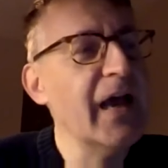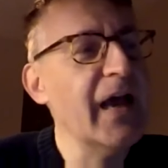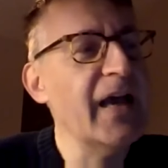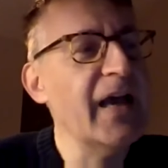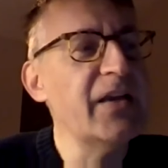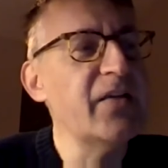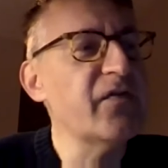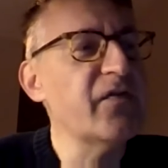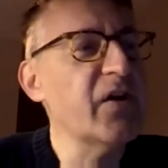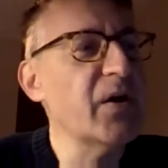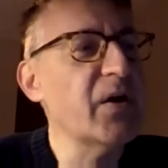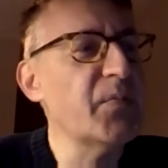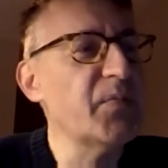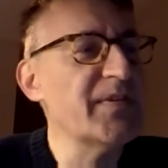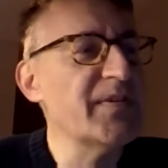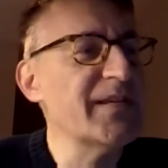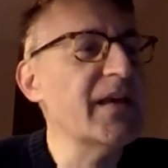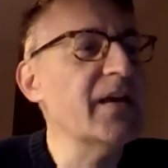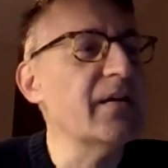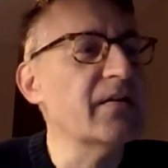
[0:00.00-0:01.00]

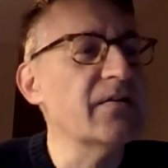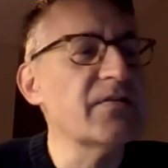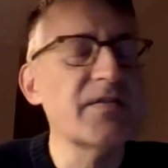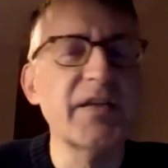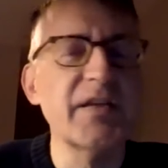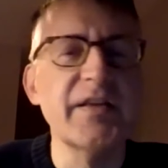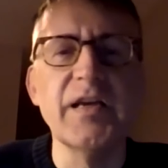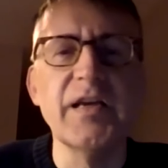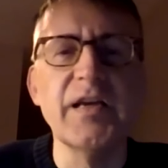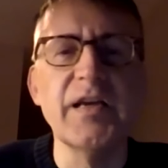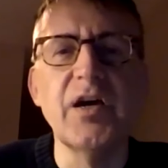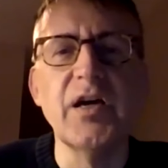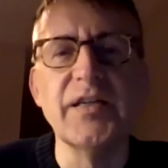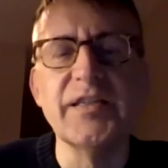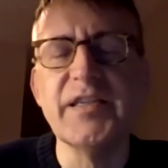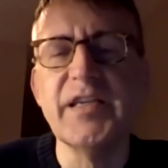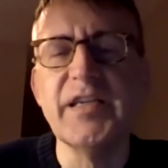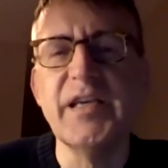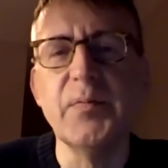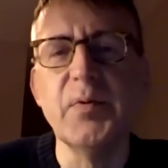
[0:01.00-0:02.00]
85% said they'd like
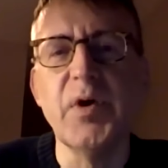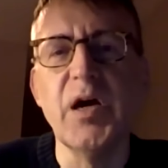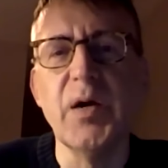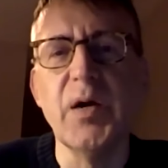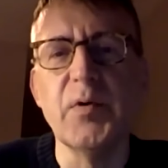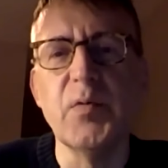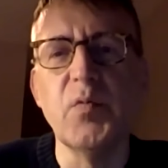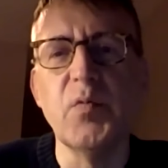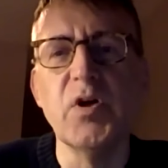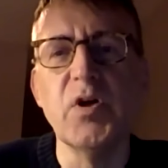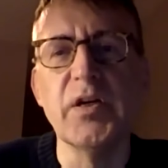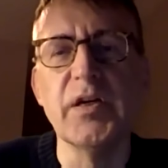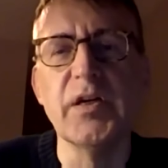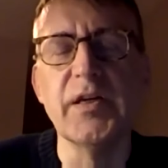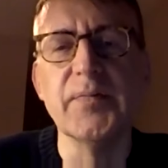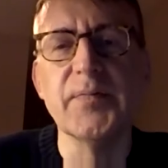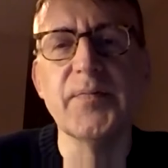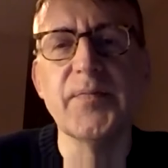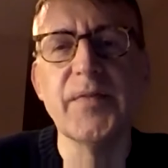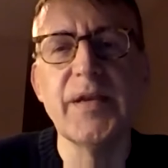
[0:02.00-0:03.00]
to keep hybrid
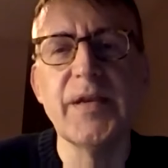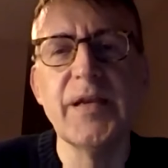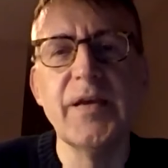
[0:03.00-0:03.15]
working.